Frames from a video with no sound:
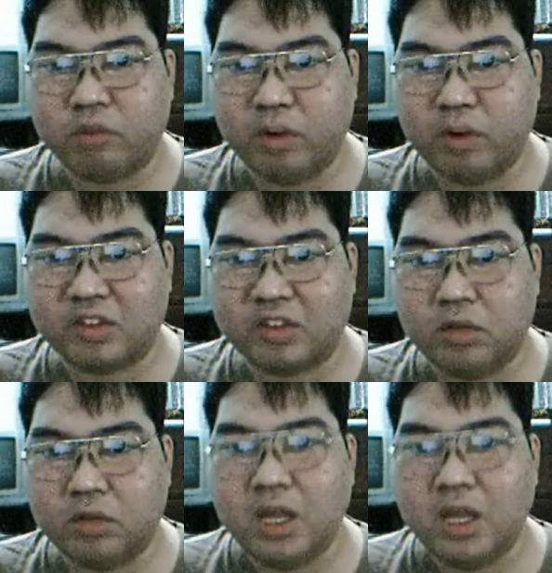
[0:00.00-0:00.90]
or
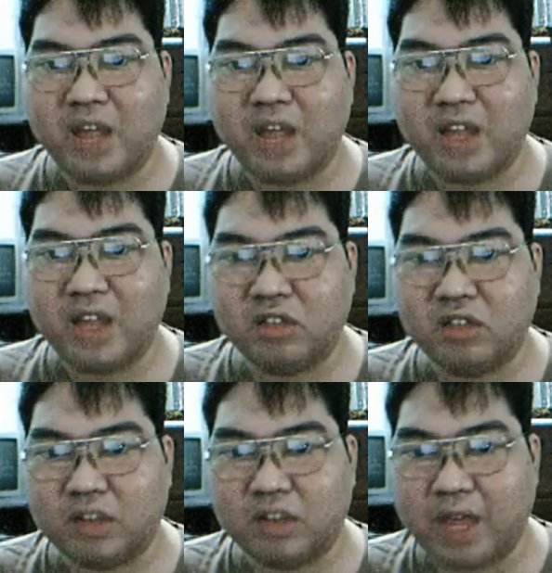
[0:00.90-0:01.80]
exclude a
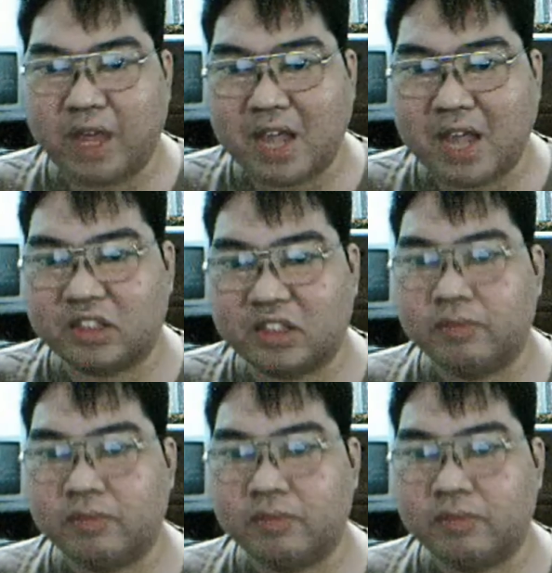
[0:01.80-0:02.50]
diagnosis of AS.